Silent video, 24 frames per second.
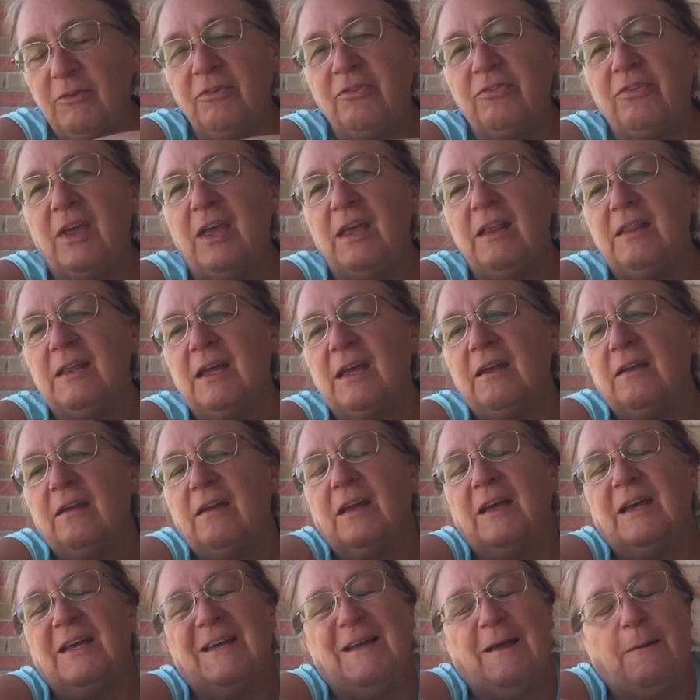that
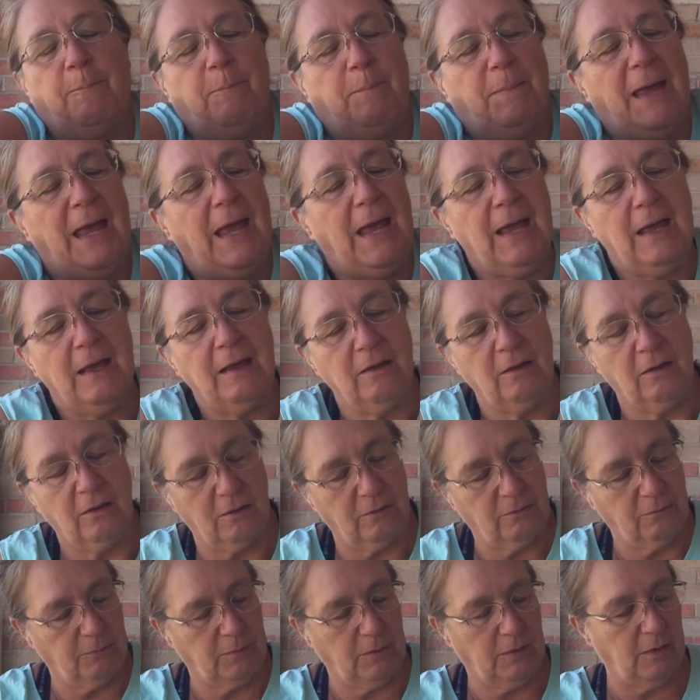a bag of,
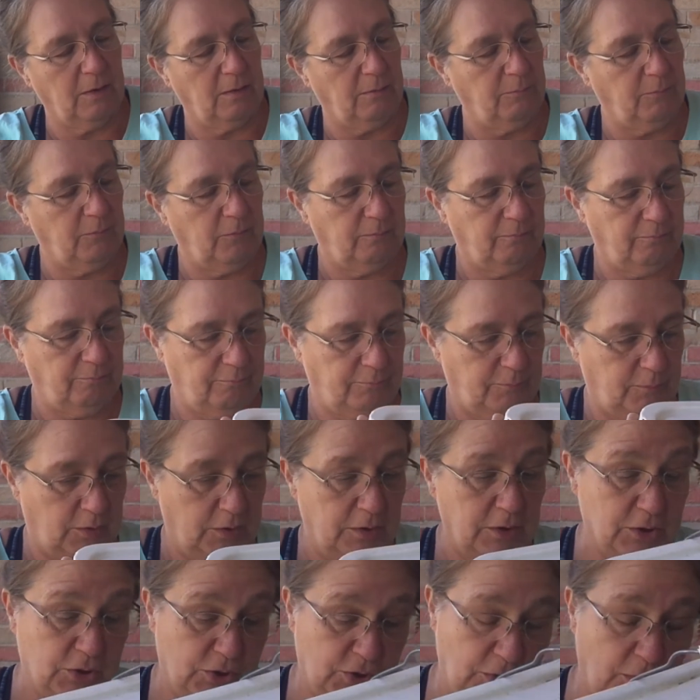come I'll
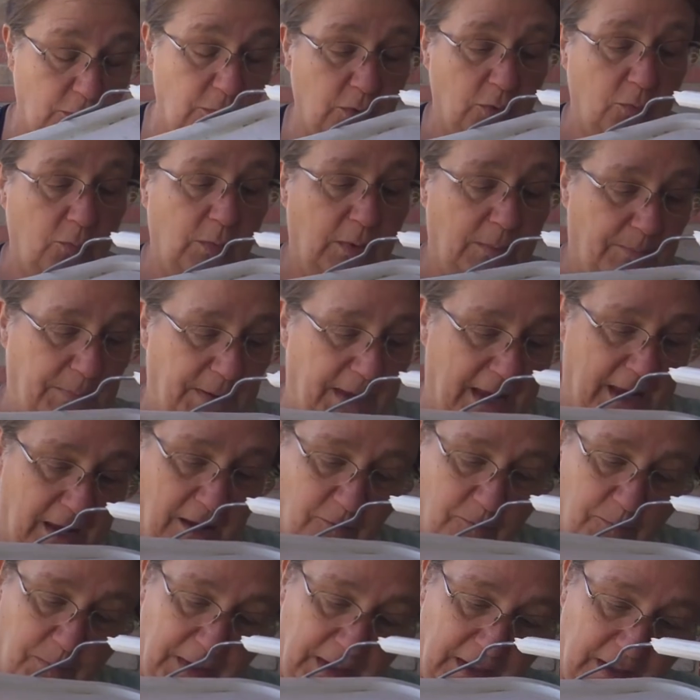show you a bag of
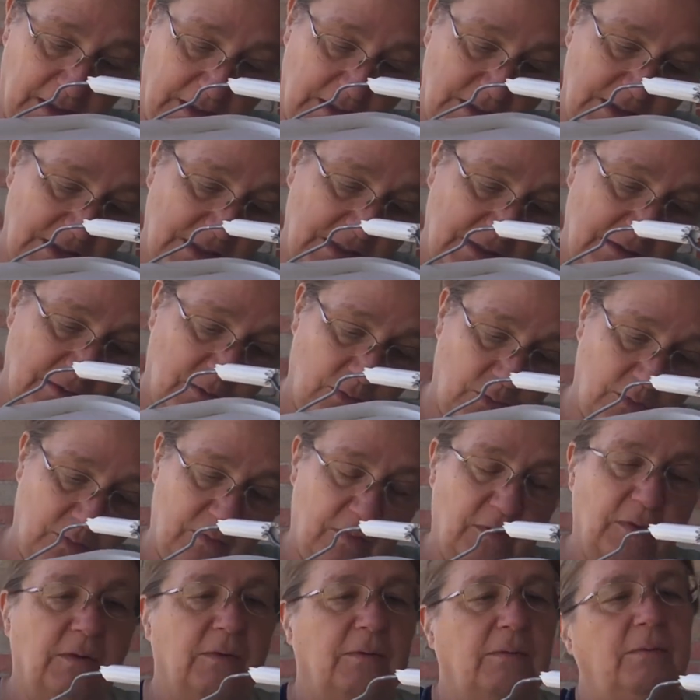peanuts
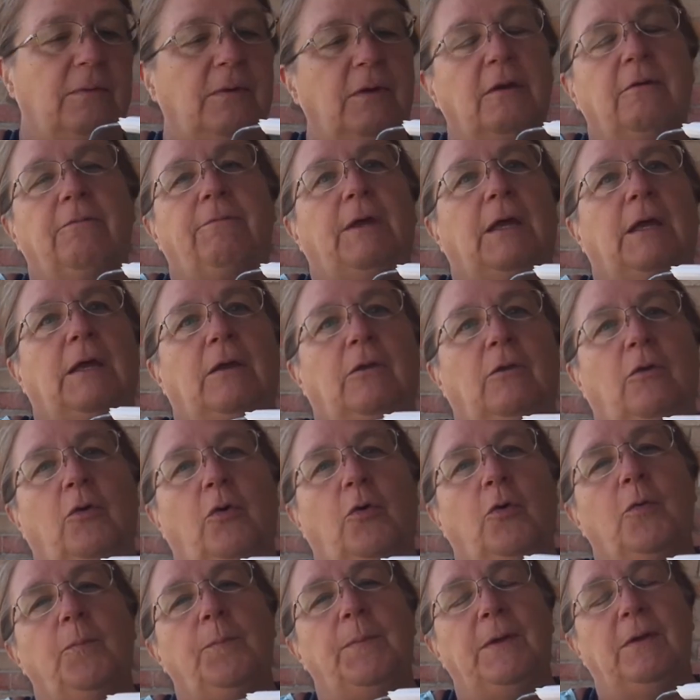if I can
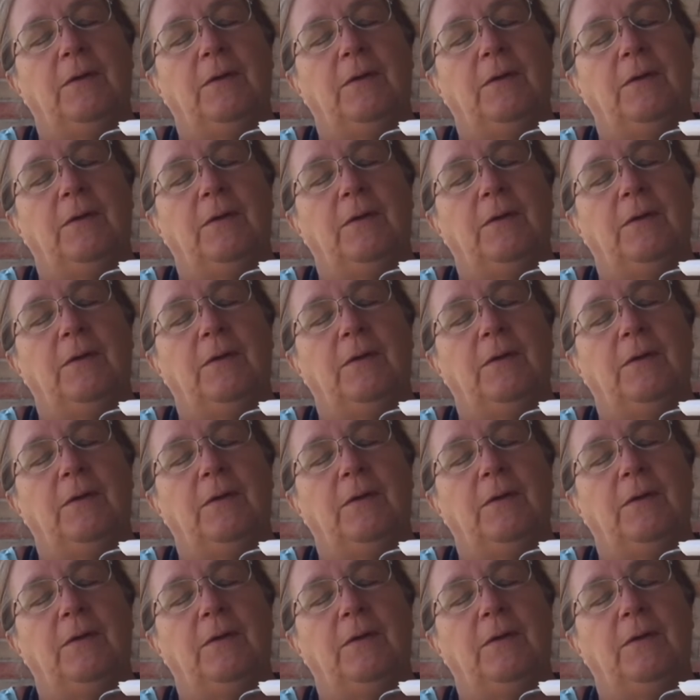open.